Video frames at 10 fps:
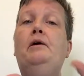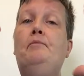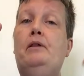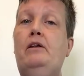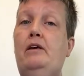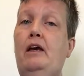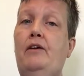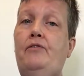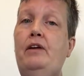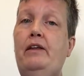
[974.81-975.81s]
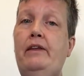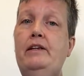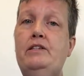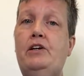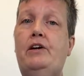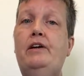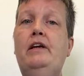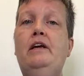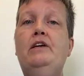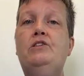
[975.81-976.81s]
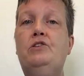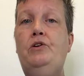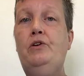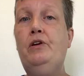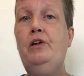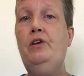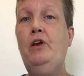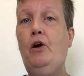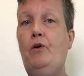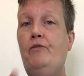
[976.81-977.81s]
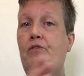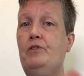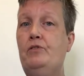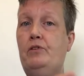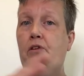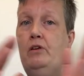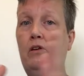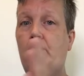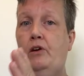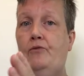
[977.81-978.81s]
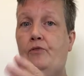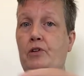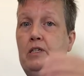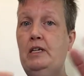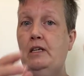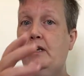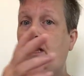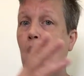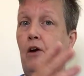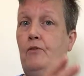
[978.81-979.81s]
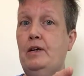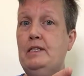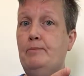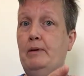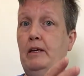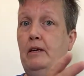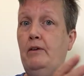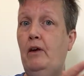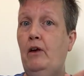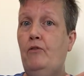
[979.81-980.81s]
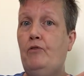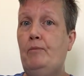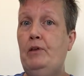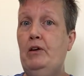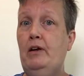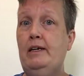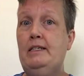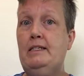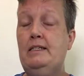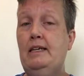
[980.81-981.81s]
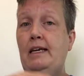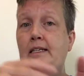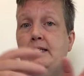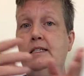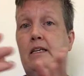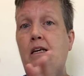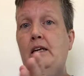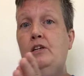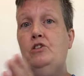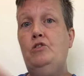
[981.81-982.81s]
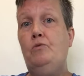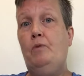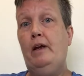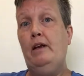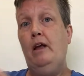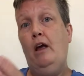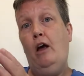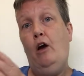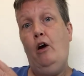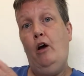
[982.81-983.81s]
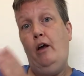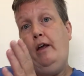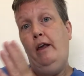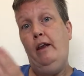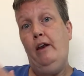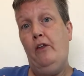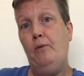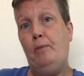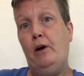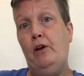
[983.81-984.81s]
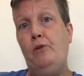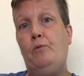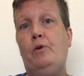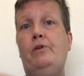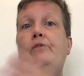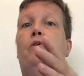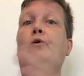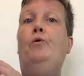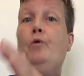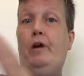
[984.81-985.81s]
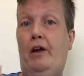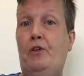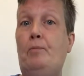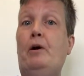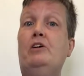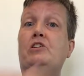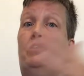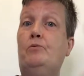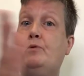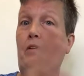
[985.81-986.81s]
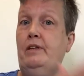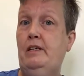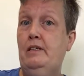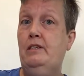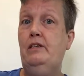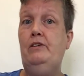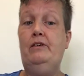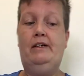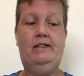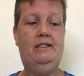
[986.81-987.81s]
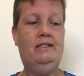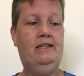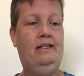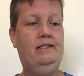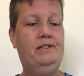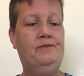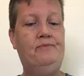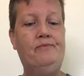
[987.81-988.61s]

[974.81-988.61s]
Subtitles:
but look carefully on that chart so you can know if you're converting a recipe from the United States into one in another part of the world or other parts of the world into the United States.